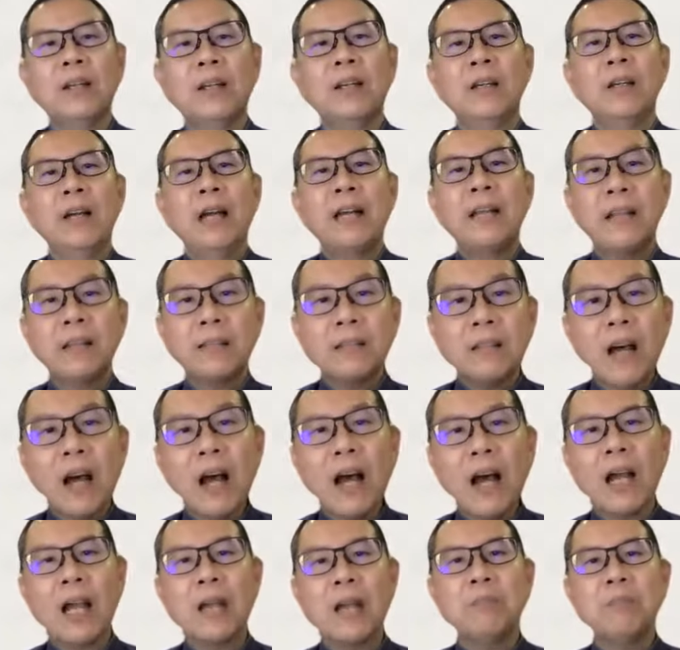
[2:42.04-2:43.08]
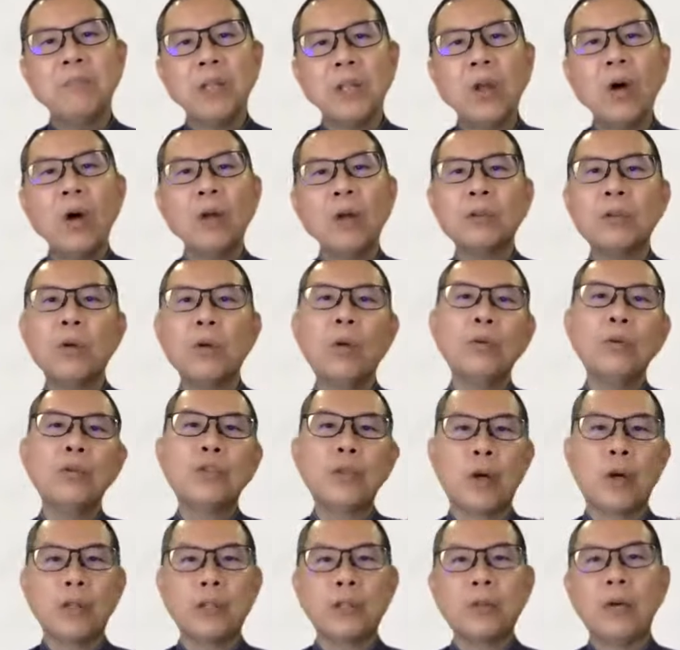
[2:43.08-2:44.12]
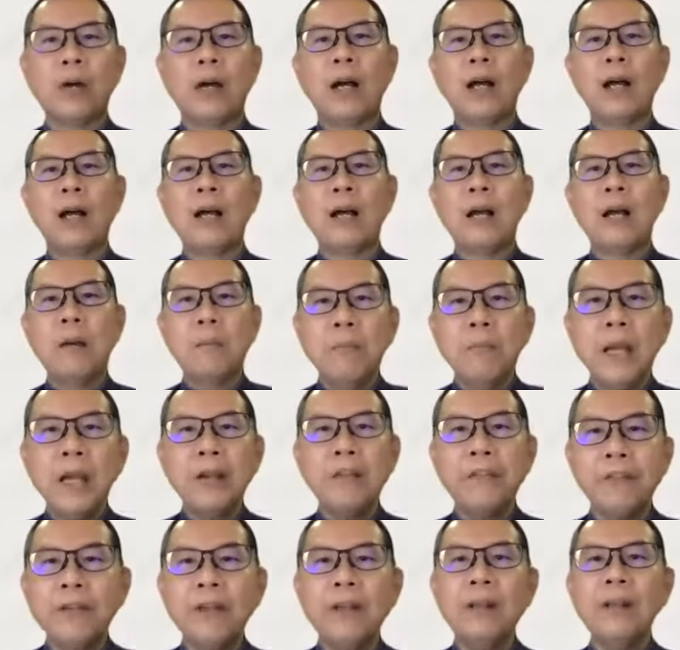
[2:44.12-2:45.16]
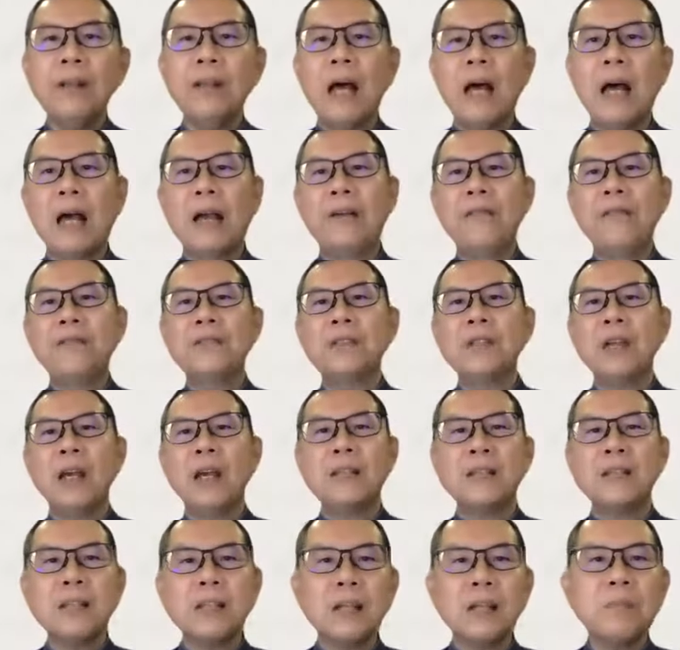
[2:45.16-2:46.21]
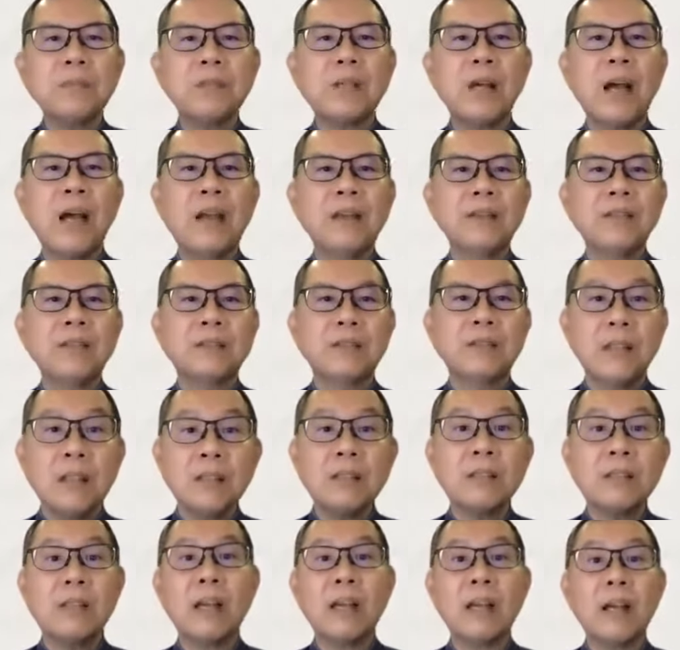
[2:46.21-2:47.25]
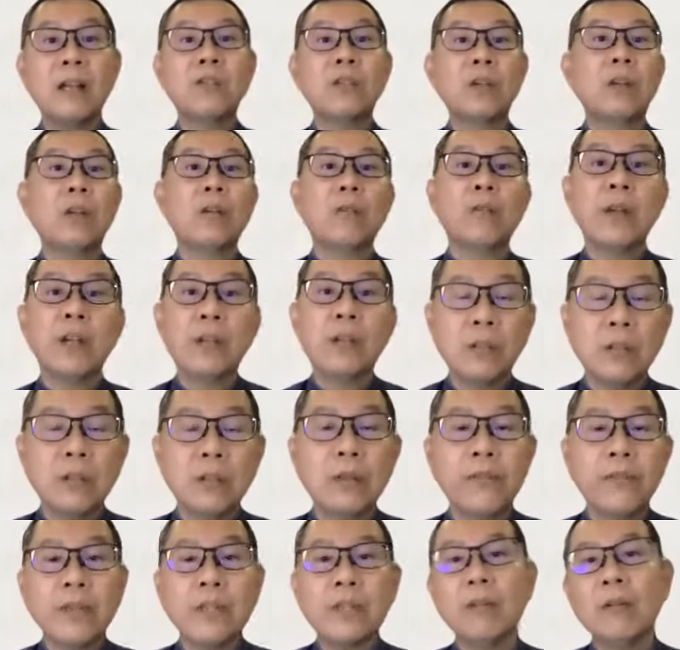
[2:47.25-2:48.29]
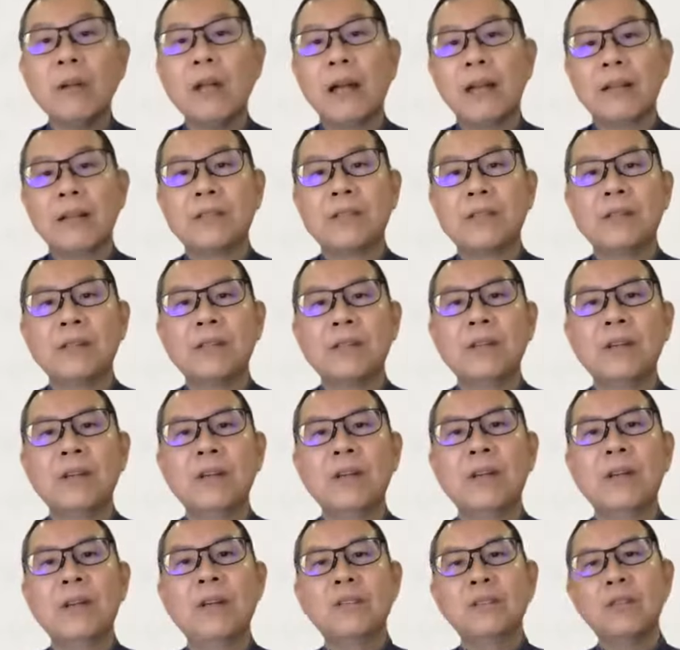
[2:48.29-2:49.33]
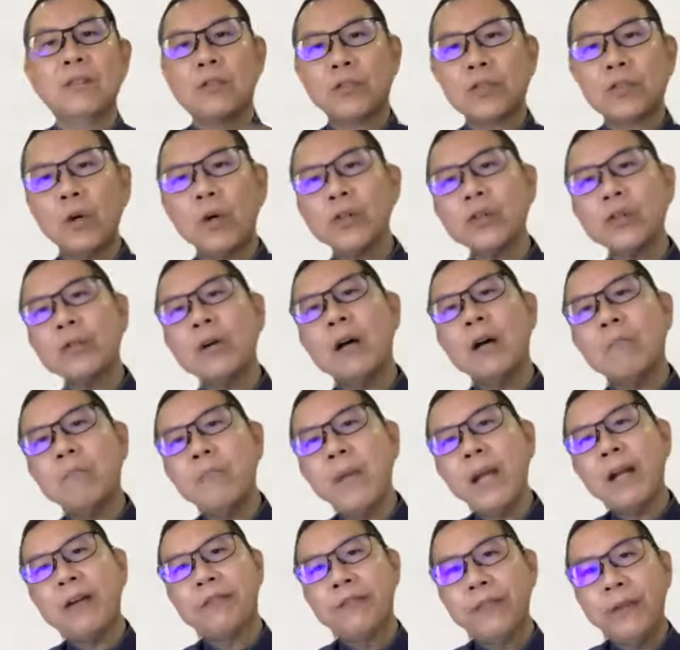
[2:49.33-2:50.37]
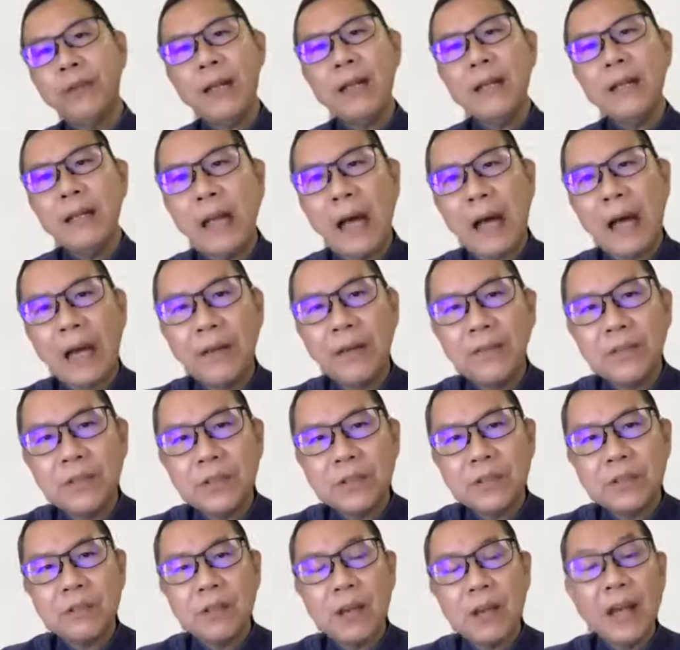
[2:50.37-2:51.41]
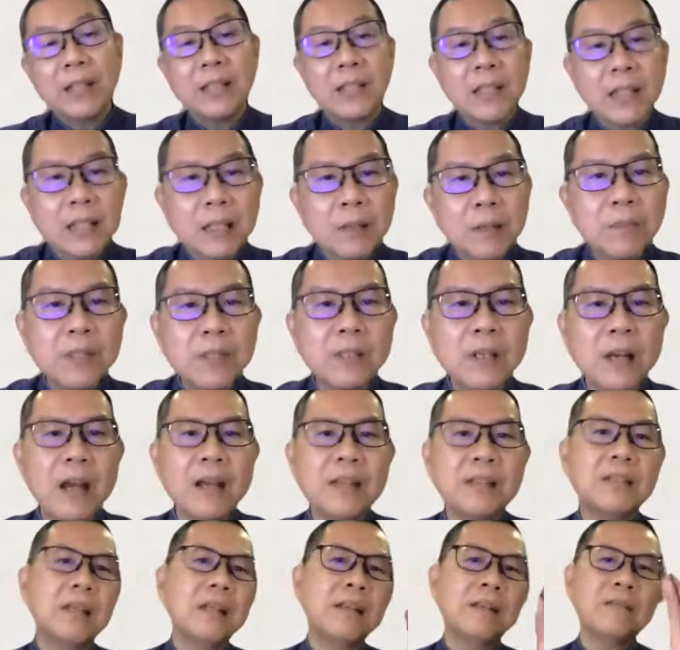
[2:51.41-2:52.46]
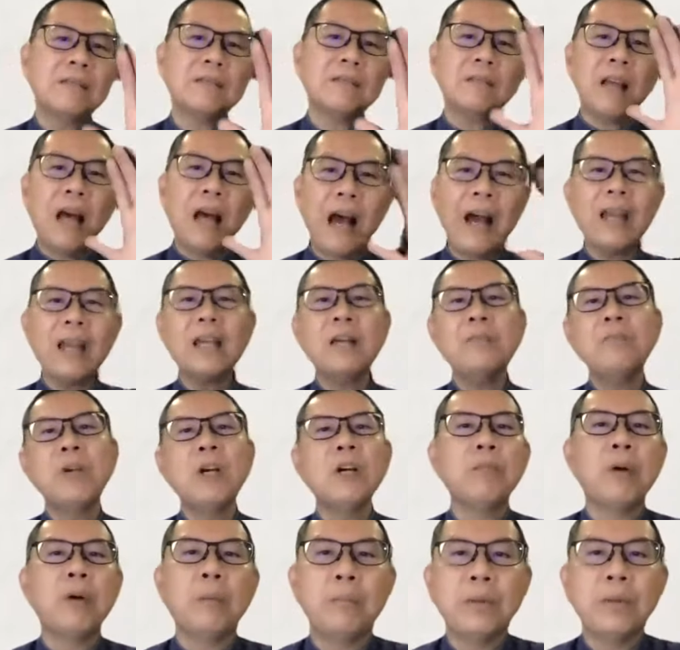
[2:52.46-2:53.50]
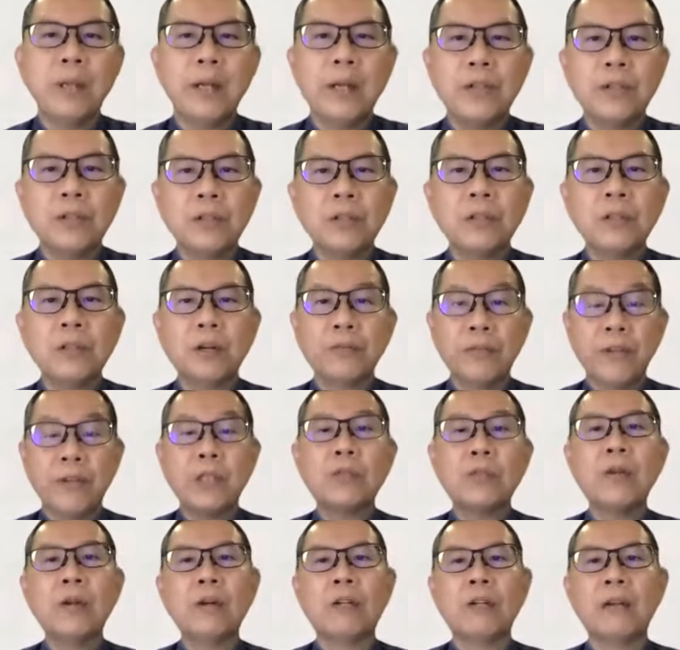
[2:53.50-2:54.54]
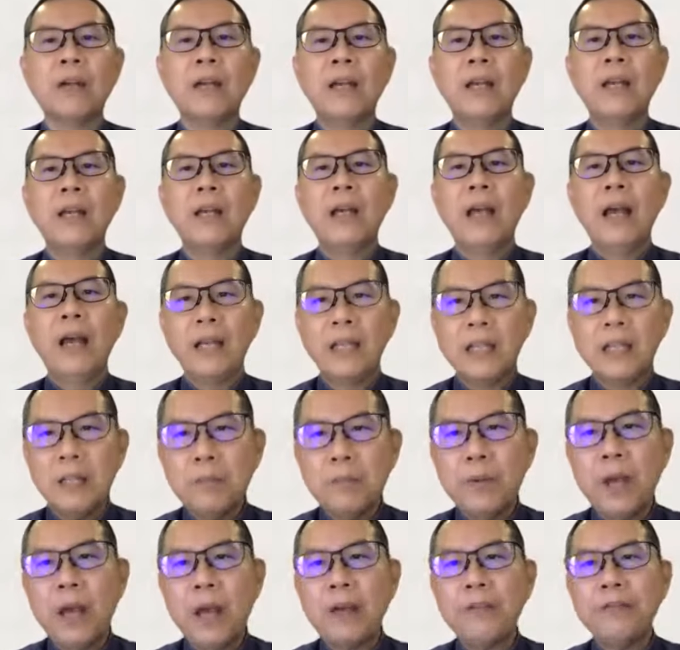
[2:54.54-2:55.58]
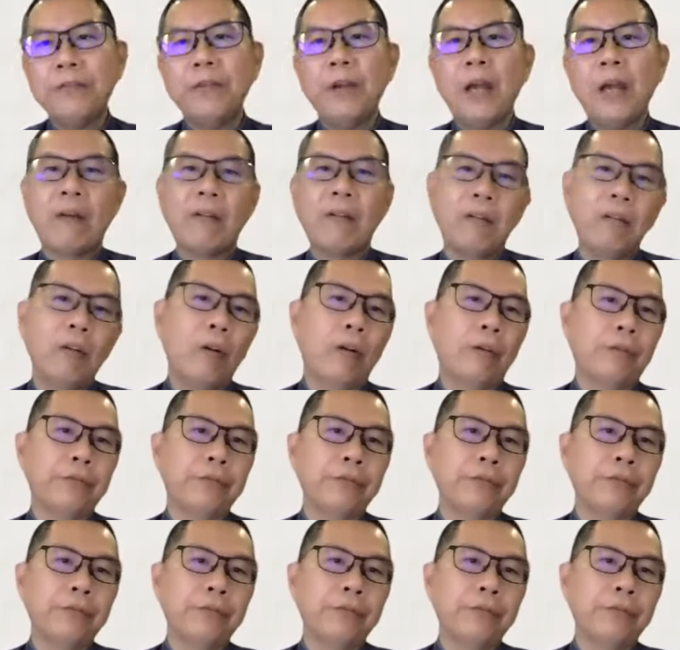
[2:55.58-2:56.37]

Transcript: at that time, the Lord told Joshua, make flint knives and circumcise this second generation of Israelites. So Joshua made flint knives and circumcised the entire male population of Israel at Gibeath Haraloth.